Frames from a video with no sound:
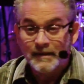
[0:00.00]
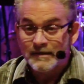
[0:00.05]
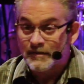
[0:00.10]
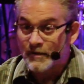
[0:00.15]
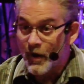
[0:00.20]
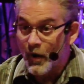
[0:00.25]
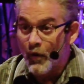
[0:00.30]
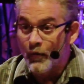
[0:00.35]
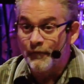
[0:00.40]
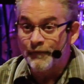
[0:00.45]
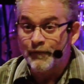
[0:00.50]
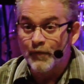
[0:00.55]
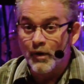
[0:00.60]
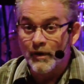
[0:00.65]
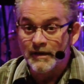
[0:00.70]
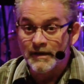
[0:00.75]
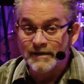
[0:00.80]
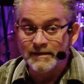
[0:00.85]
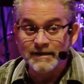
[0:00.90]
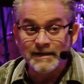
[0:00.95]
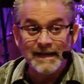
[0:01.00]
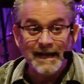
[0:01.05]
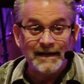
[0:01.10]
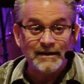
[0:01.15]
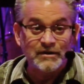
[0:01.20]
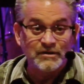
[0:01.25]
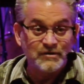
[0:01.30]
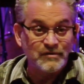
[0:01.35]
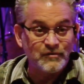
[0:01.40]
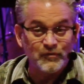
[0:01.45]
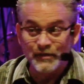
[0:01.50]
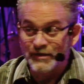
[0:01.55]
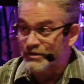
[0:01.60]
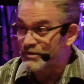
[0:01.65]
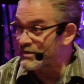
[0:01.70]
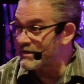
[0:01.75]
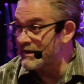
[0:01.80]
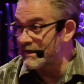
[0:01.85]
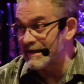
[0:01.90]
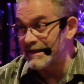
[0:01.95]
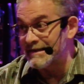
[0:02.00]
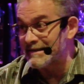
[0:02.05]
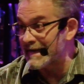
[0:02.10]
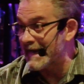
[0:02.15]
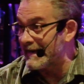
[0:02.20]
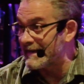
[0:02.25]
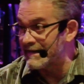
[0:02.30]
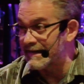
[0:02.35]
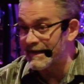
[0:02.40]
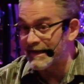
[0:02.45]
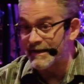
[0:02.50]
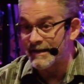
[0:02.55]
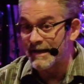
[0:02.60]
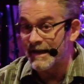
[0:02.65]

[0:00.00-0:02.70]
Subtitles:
Don't fall into that Christianese idea